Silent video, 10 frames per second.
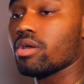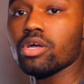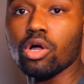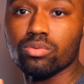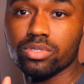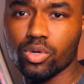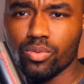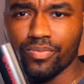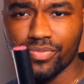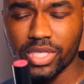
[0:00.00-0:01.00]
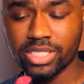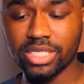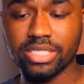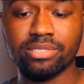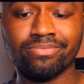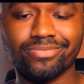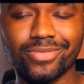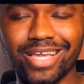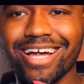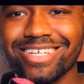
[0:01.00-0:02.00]
Oh, so this is
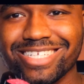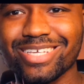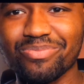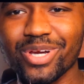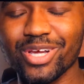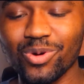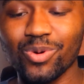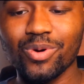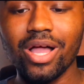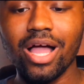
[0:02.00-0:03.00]
actually pretty cool.